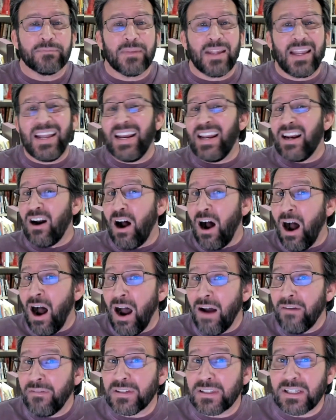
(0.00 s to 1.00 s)
And it
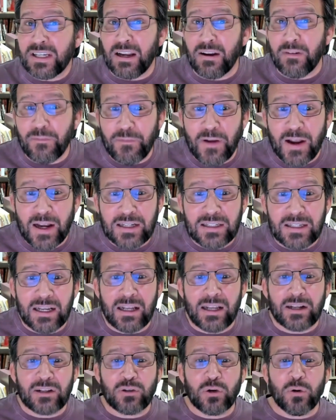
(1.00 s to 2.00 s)
obviously affects
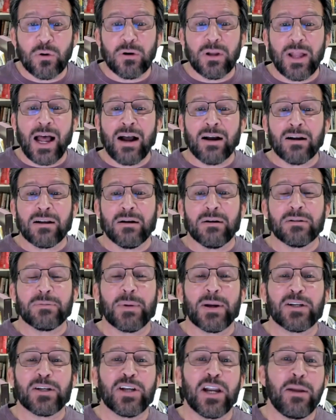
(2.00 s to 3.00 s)
electoral outcomes
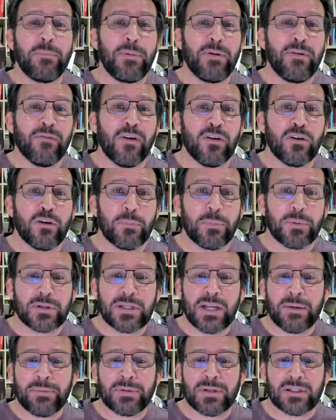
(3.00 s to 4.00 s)
by shaping voter
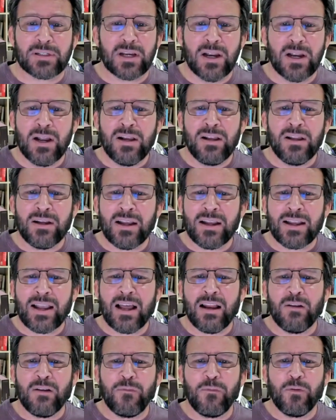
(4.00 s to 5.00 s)
perceptions. Look at
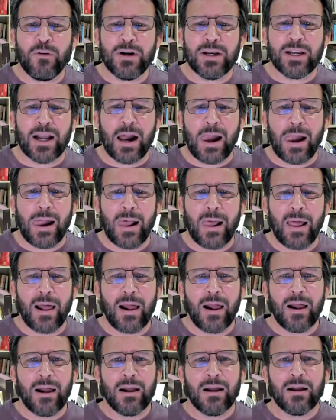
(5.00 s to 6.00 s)
California.
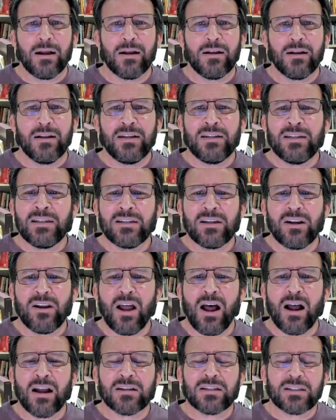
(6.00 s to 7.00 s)
This is a
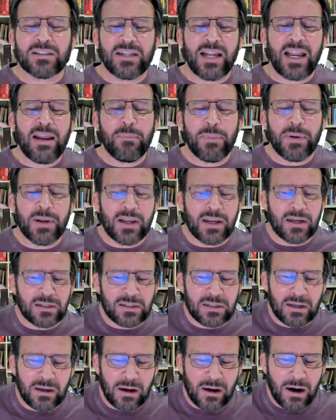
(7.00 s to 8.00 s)
lost state because
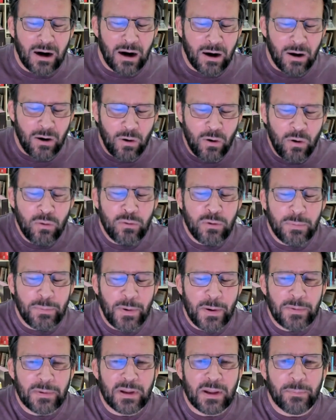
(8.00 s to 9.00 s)
our own
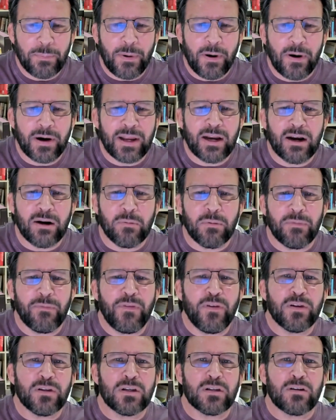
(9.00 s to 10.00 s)
Republican Party here
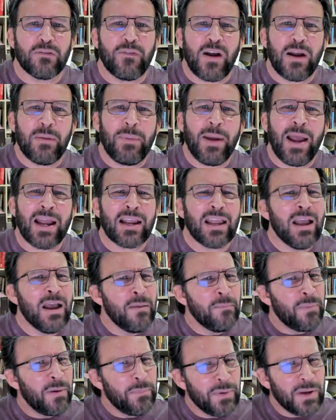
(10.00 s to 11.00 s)
refuses to fight back,
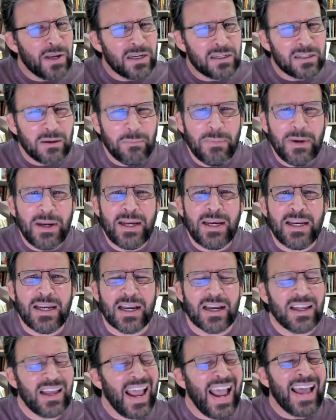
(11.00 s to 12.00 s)
but because the
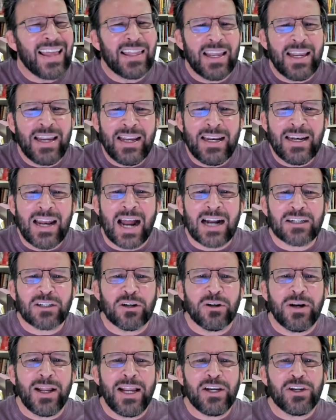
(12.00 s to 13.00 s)
media and the
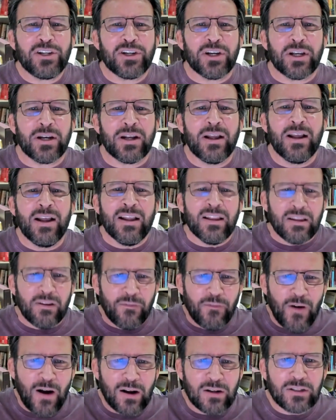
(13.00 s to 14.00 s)
indoctrination, the
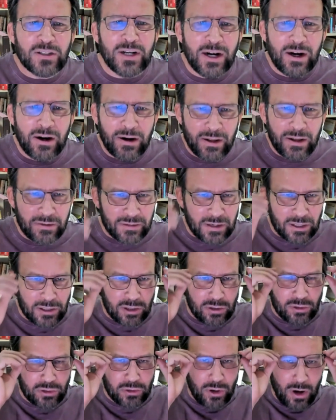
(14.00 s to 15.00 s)
false narratives are
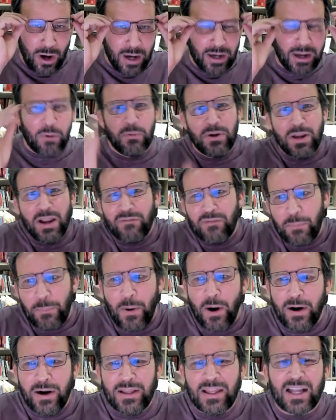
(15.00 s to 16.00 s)
so strong. And when you have a
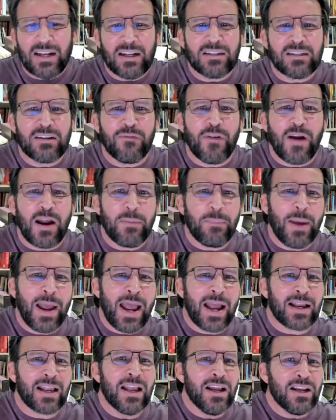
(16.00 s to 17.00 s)
party that doesn't fight
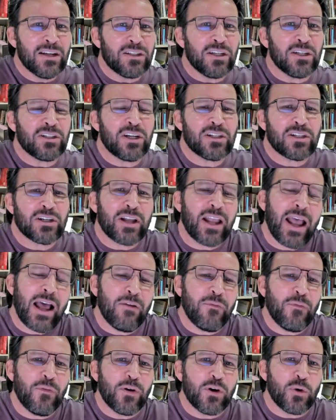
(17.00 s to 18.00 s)
back, such as the
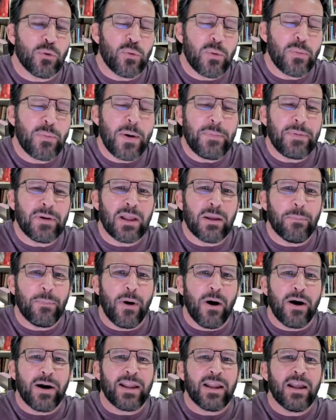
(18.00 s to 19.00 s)
California Republican
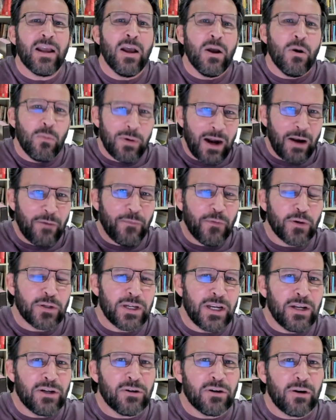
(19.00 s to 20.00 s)
Party, when I first
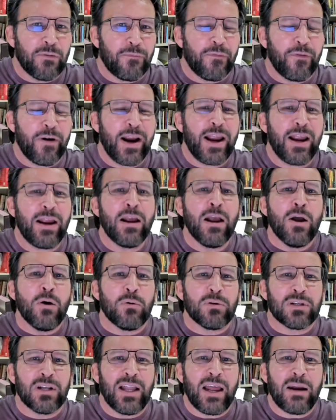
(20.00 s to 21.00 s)
entered the fray,
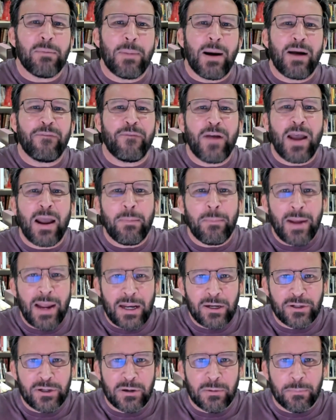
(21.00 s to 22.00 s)
was led by Fat Man
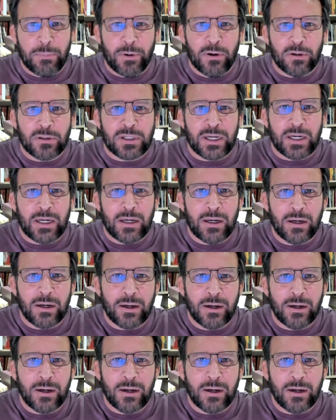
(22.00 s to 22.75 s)
Jim Brote,